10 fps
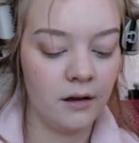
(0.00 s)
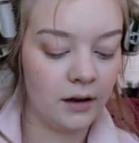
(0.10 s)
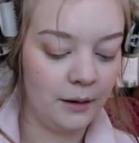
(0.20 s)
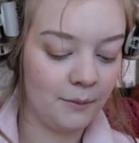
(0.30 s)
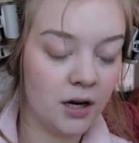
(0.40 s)

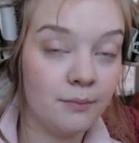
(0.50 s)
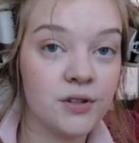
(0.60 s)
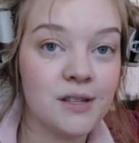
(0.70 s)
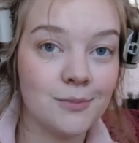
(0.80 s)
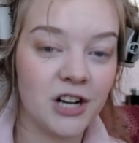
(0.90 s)
I'm gonna
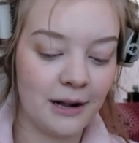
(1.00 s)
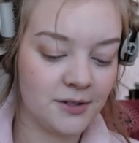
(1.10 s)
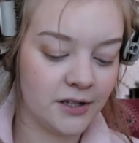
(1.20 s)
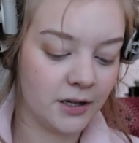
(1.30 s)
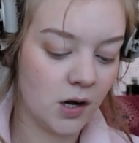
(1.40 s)
put some
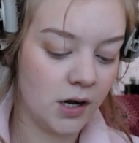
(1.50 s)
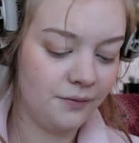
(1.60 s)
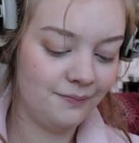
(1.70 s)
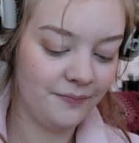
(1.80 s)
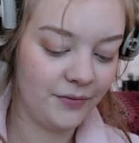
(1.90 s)
chapstick
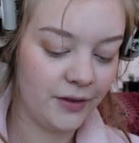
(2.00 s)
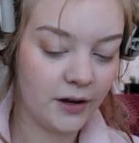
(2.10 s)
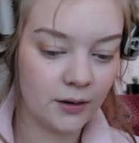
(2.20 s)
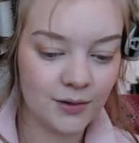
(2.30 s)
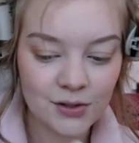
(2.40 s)
on,
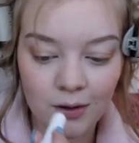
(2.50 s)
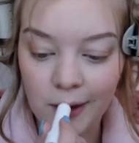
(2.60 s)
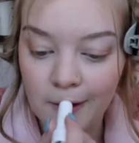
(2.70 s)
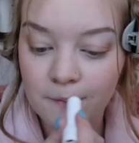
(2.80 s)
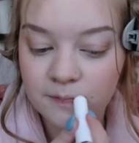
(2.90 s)
though, so
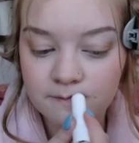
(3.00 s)
that